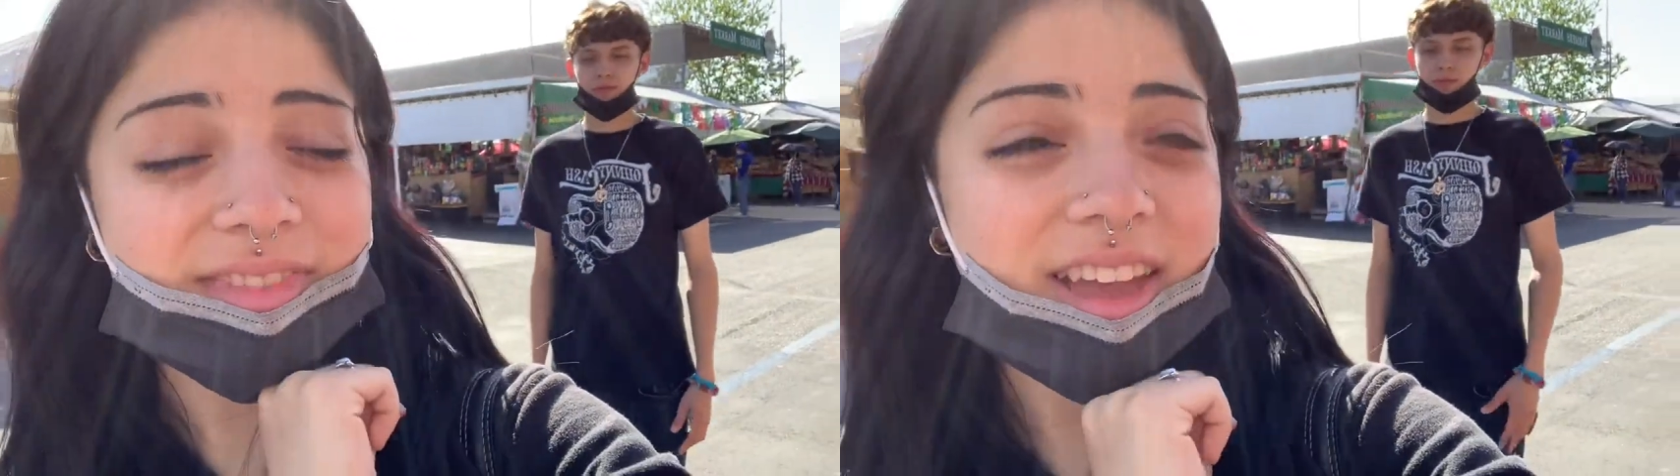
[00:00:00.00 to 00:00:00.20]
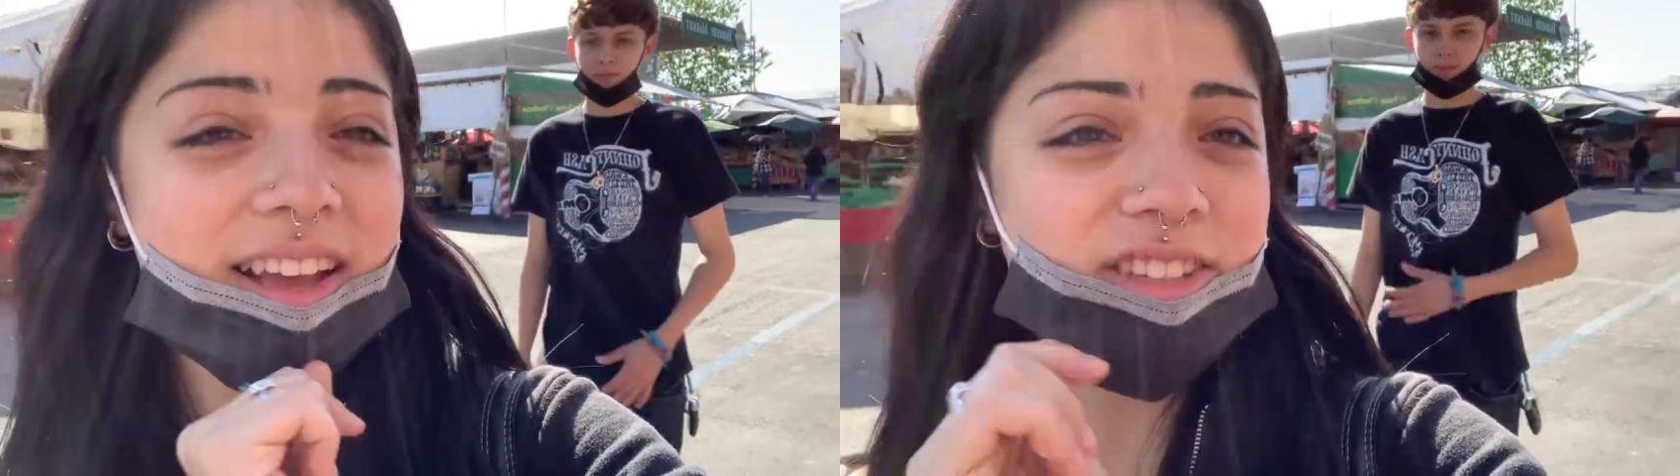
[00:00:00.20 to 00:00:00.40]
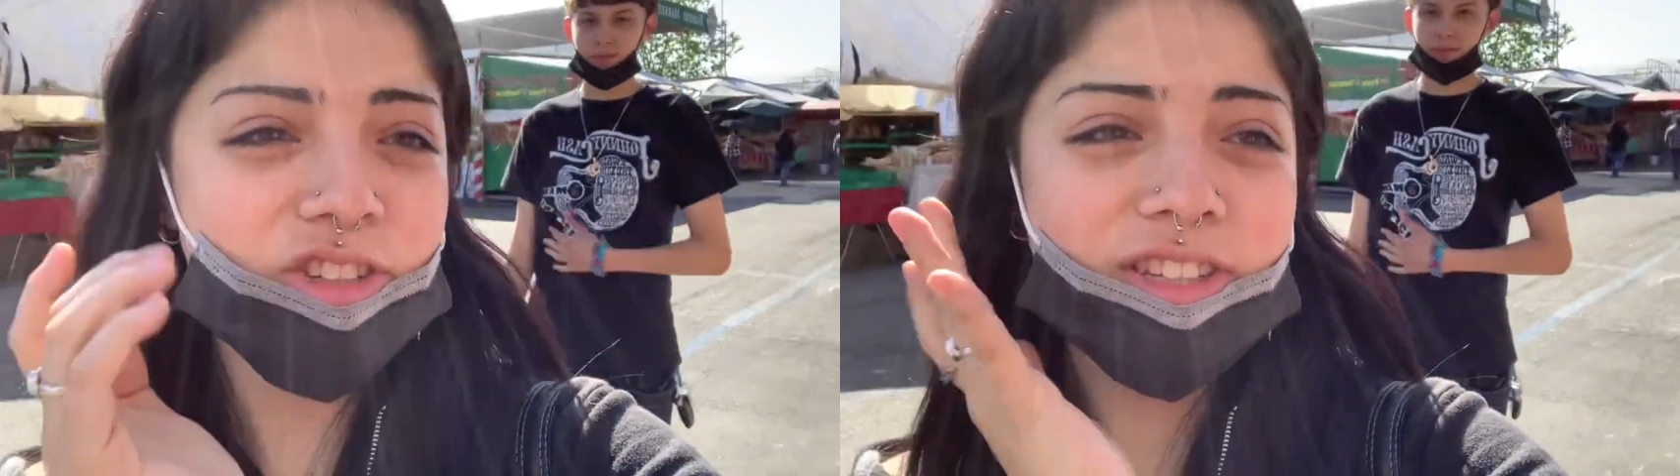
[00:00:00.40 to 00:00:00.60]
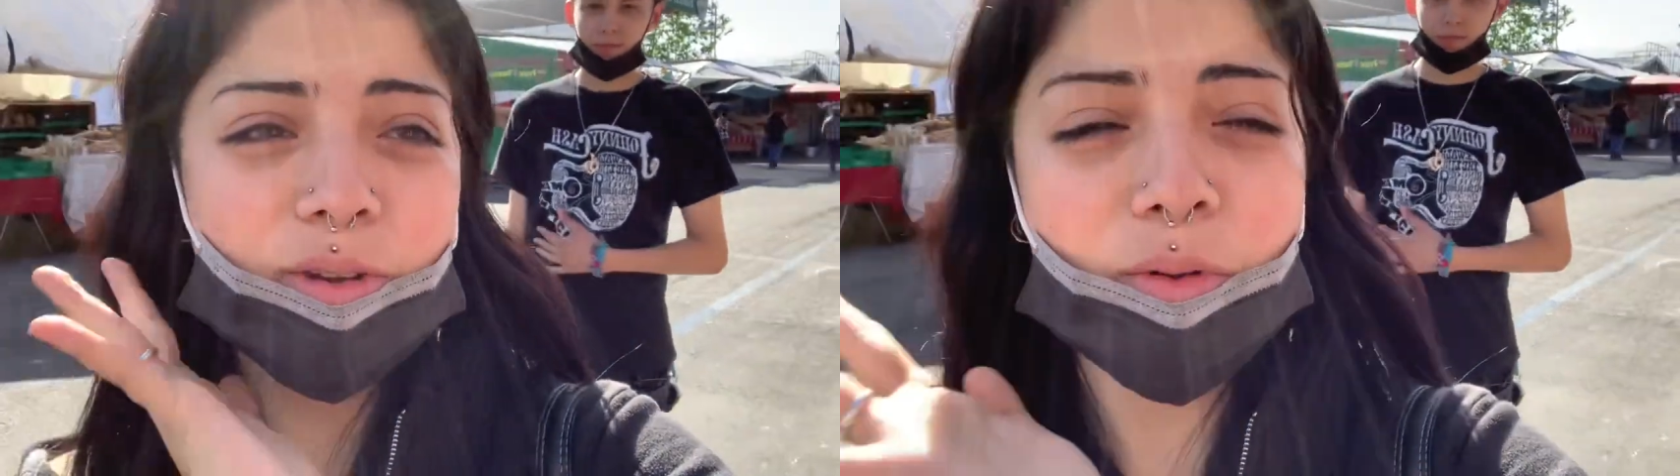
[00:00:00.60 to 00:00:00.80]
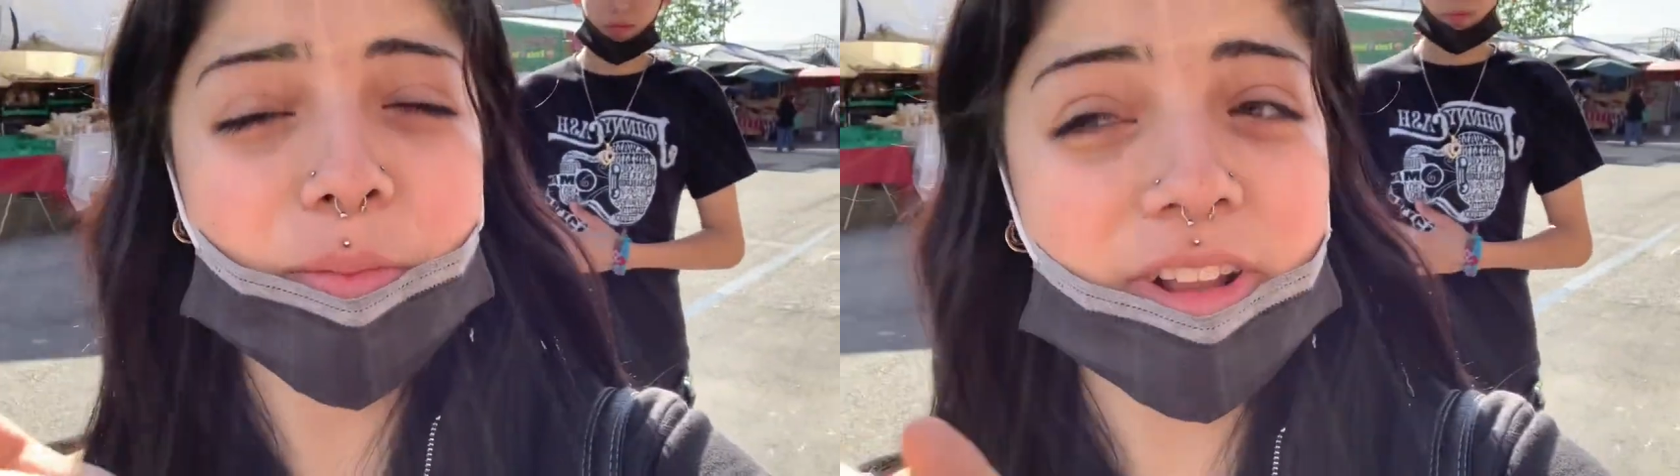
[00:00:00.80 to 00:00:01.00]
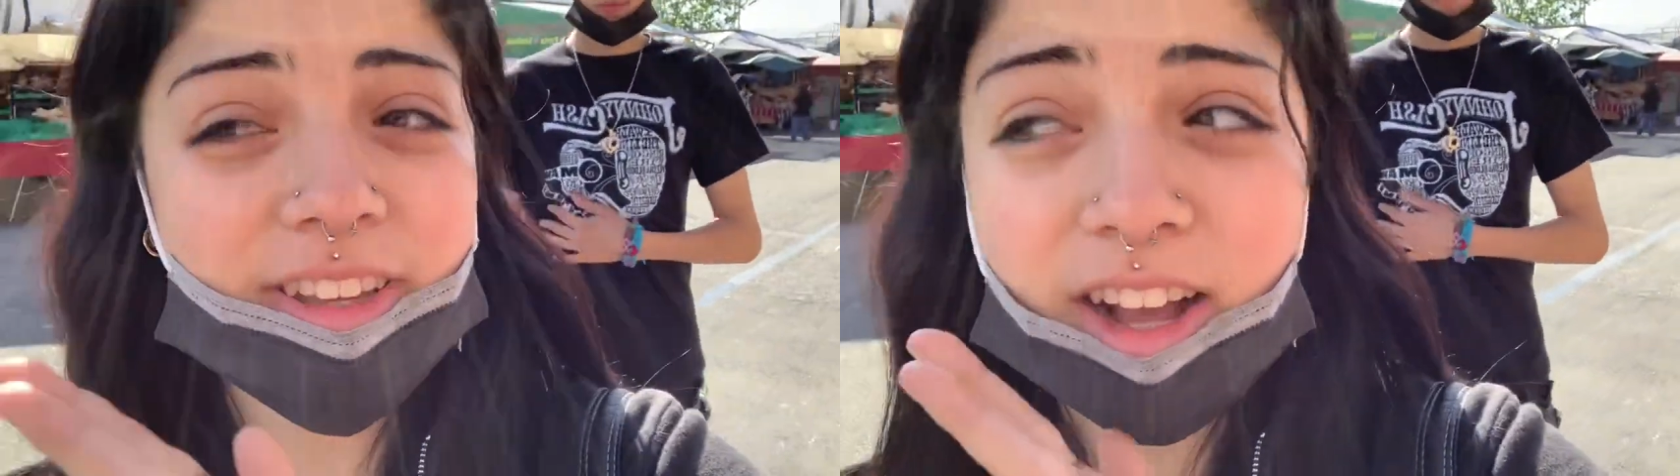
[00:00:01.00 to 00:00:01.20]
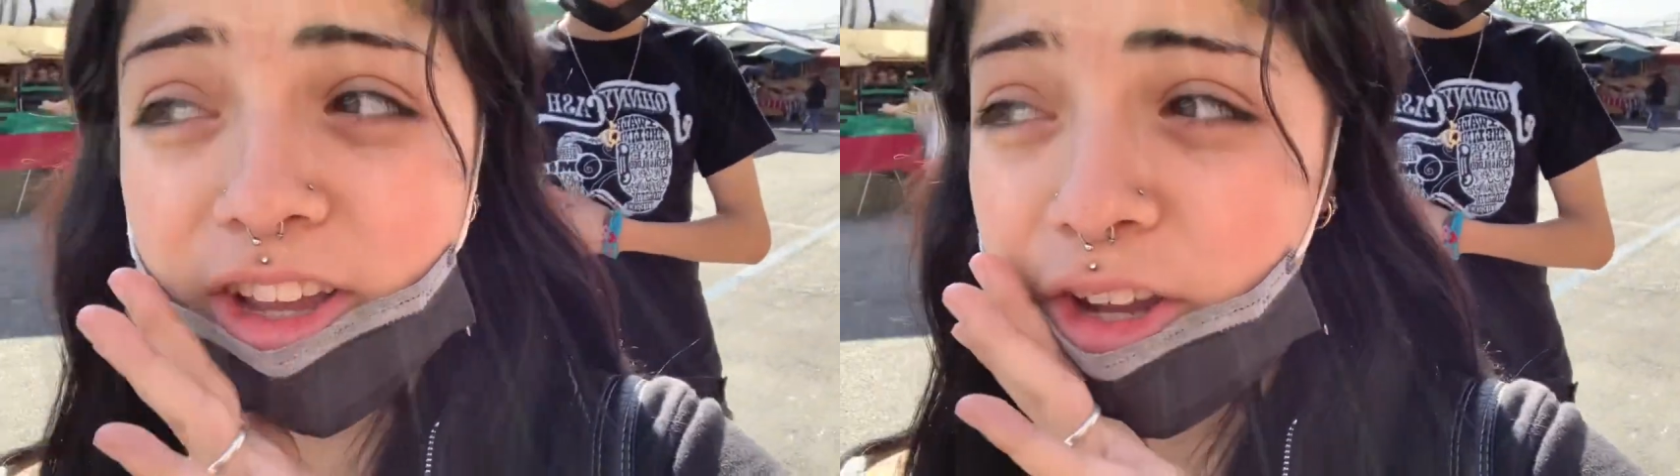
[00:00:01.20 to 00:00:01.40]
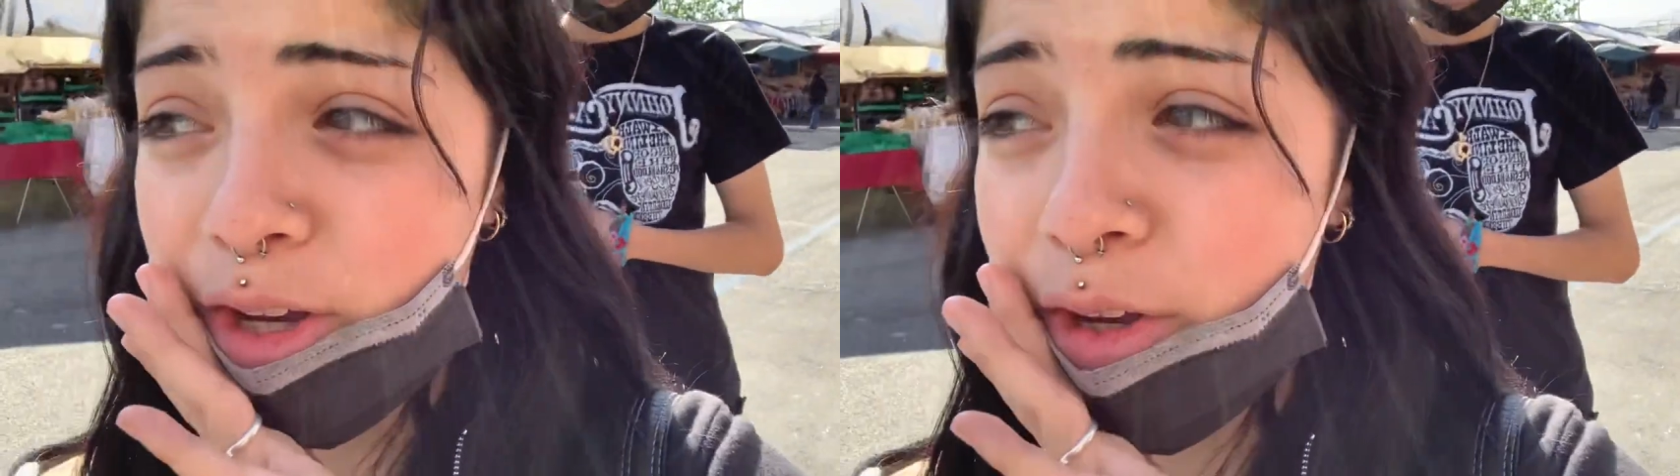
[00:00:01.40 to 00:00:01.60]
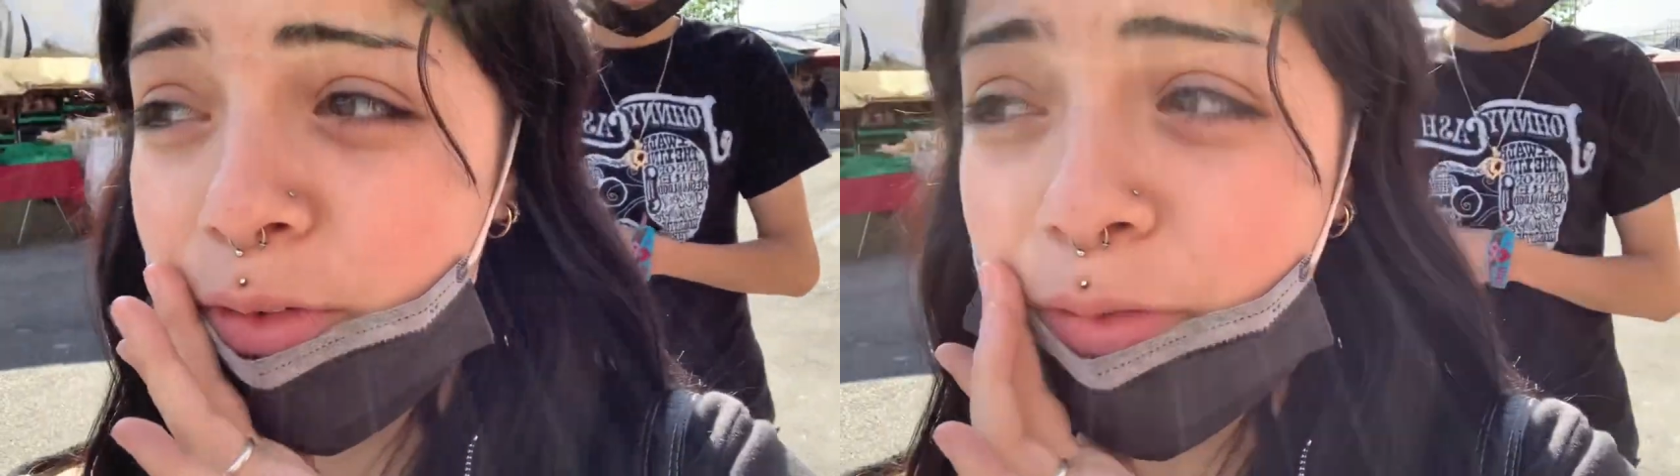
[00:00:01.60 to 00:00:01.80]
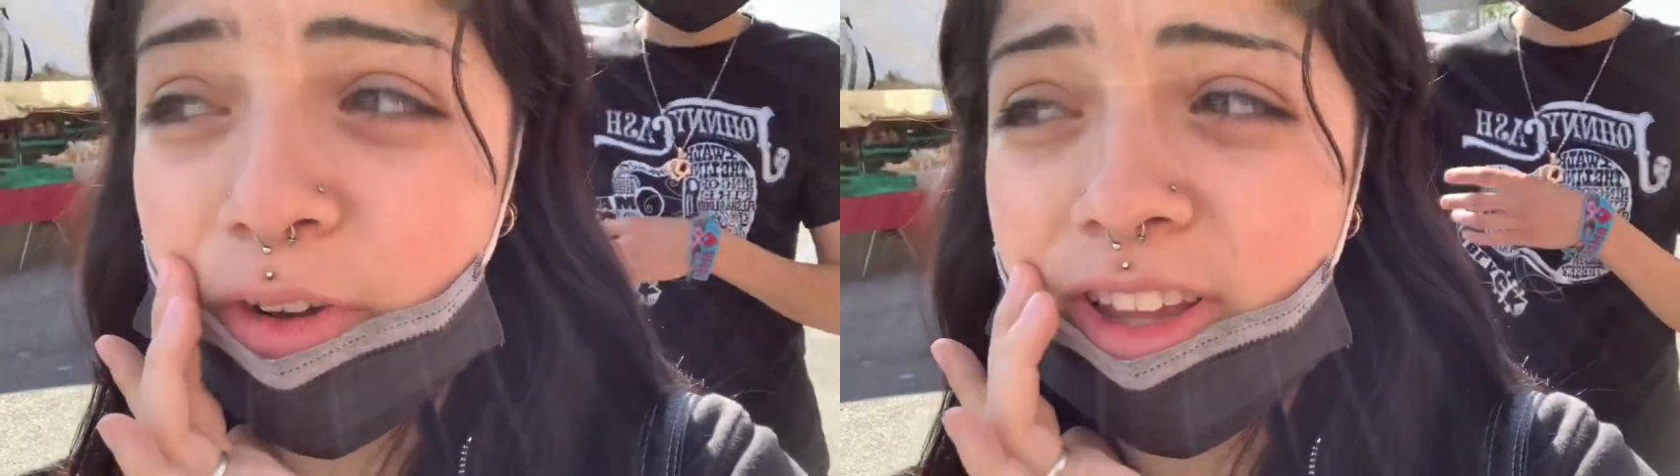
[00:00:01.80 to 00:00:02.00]
as you said, we barely got here
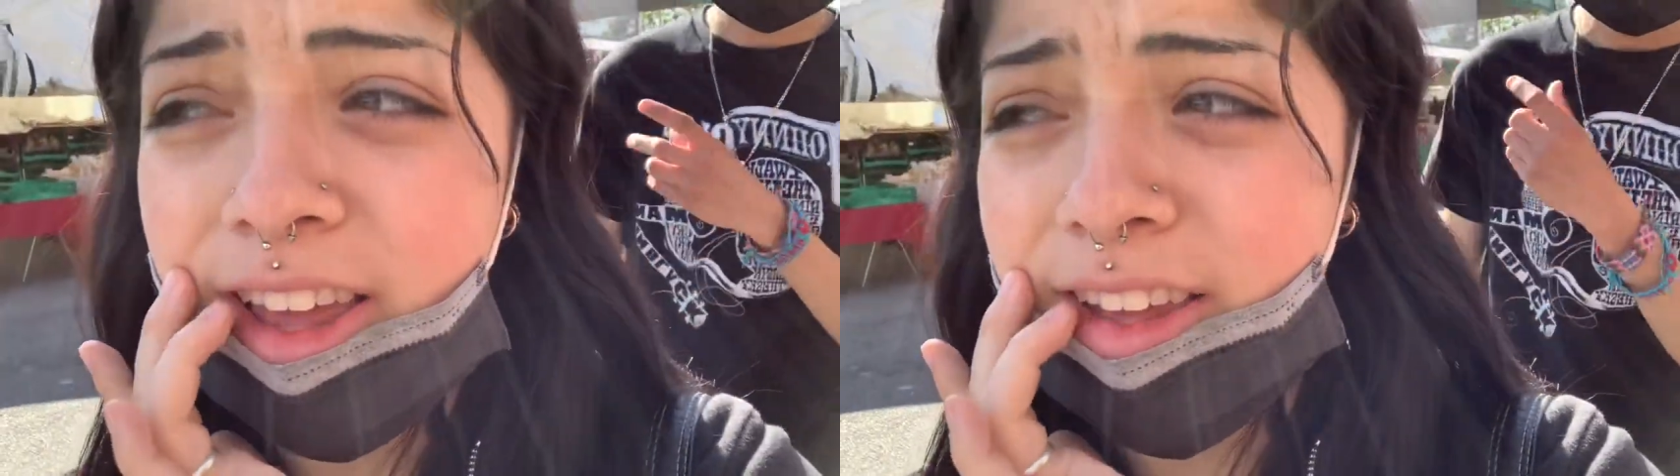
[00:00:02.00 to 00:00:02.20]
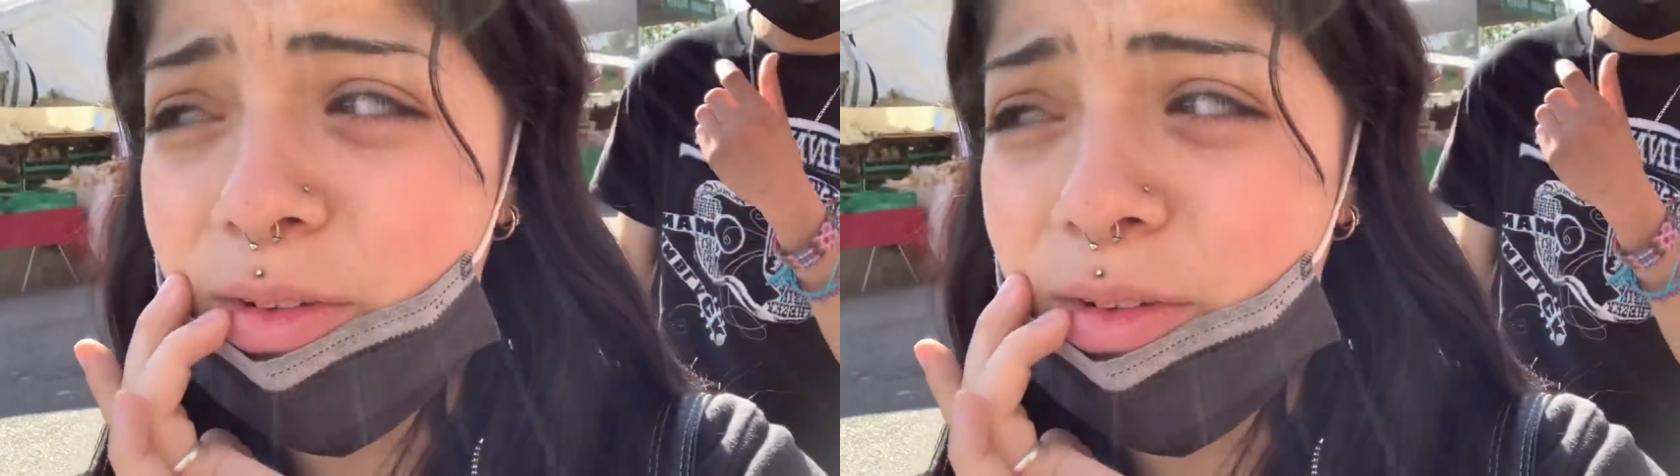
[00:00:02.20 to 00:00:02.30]
for like,